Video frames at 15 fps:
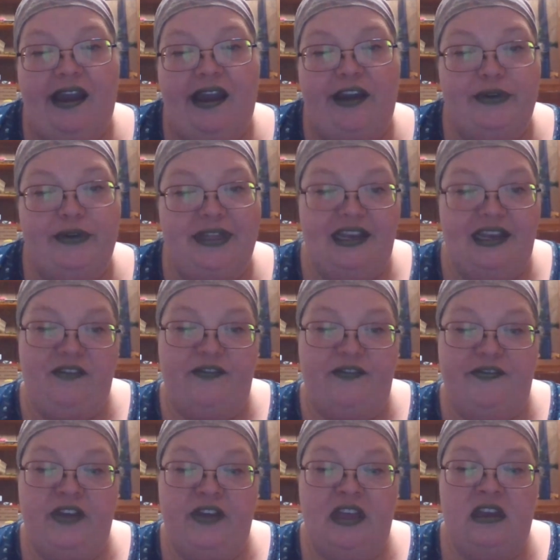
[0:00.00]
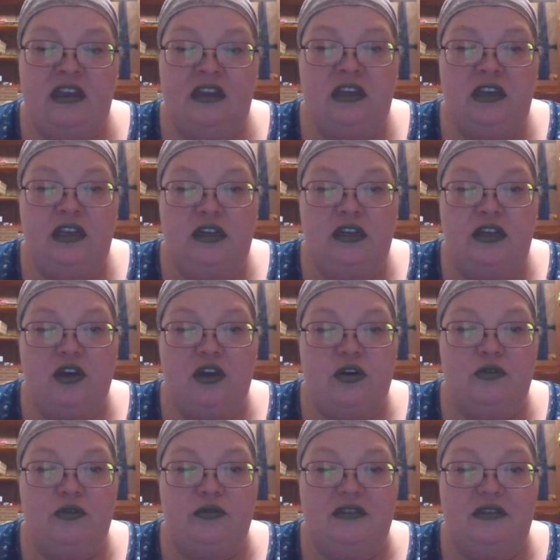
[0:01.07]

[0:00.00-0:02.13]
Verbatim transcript: I really have no